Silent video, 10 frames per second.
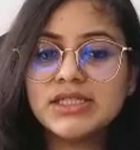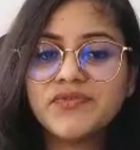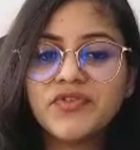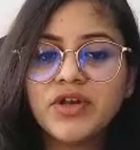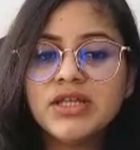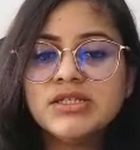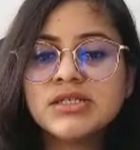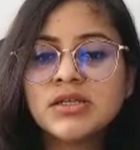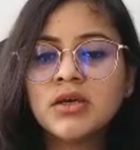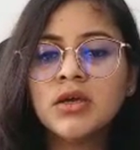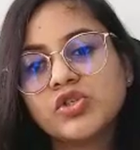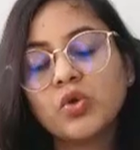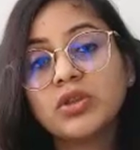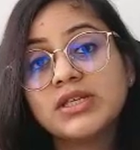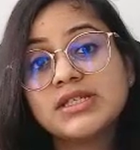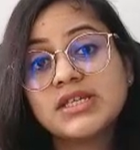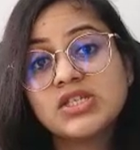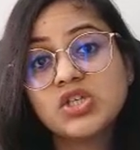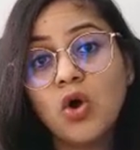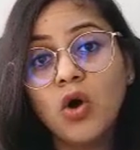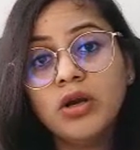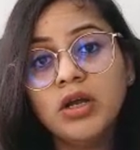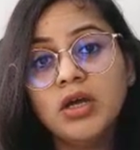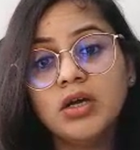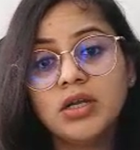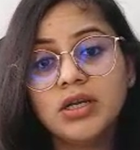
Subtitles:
inference. So this is your